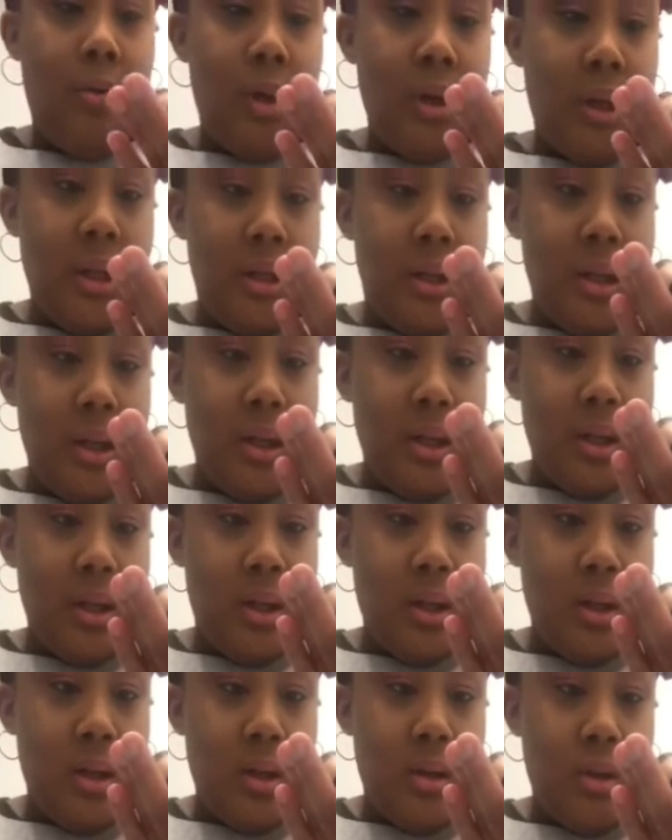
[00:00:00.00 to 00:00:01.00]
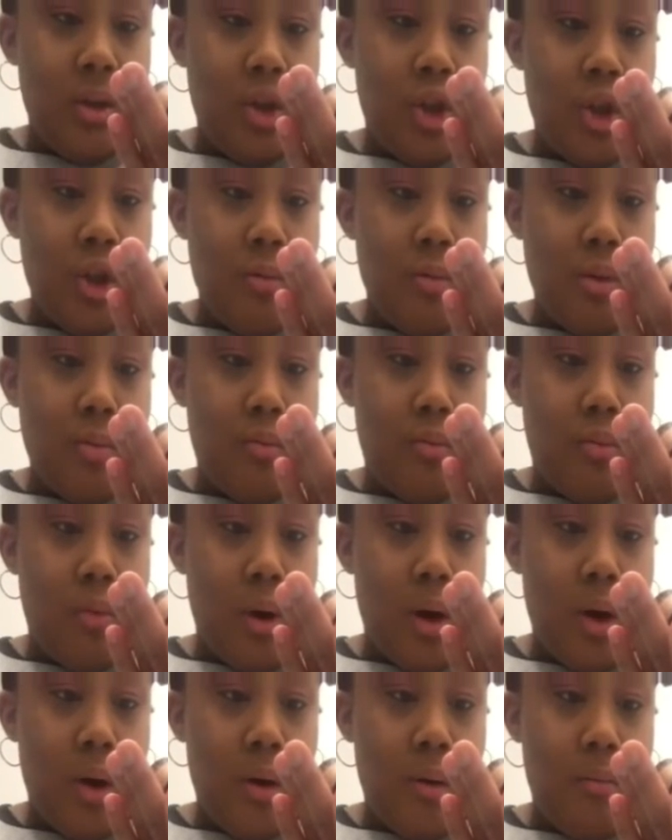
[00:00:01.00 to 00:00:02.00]
what this is. It's a shimmer
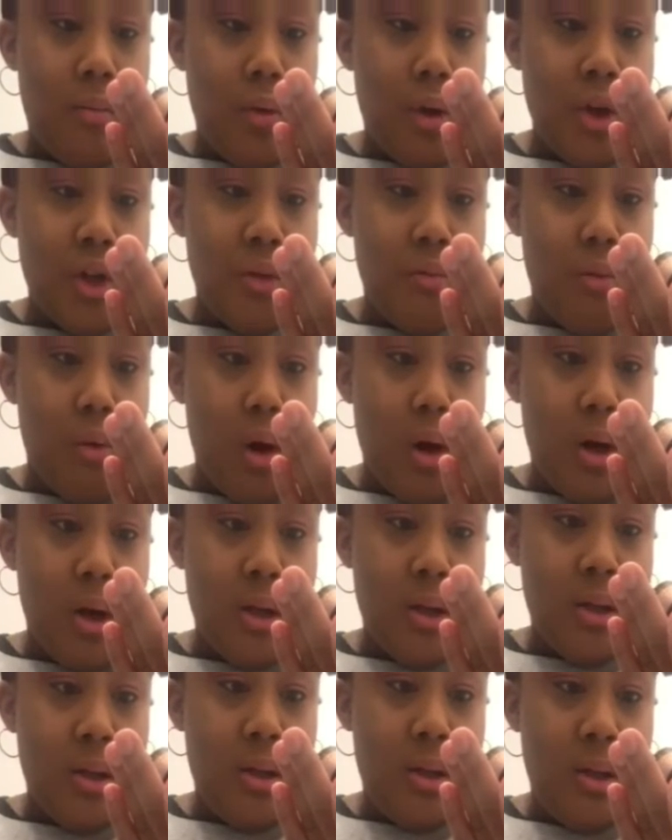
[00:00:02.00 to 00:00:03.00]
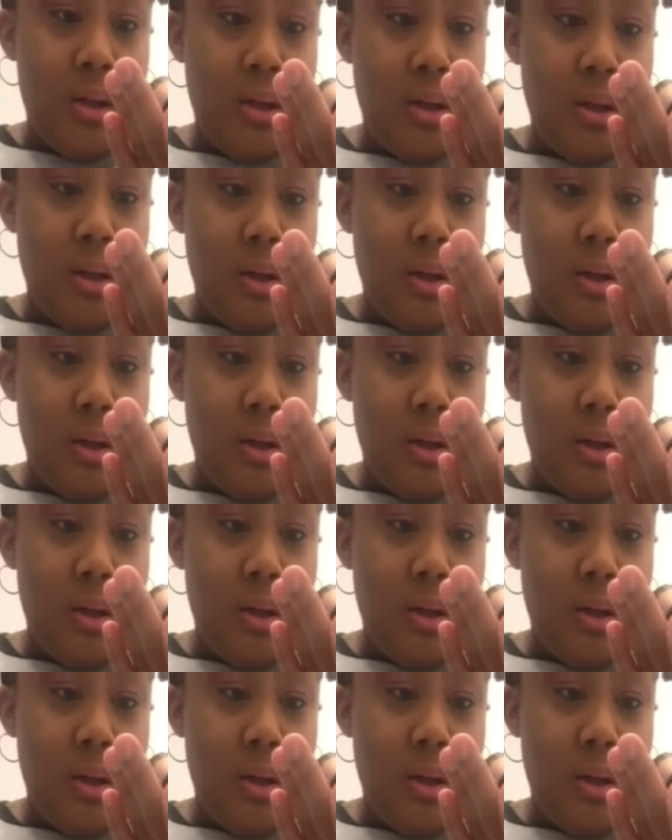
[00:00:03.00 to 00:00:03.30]
brush bronze.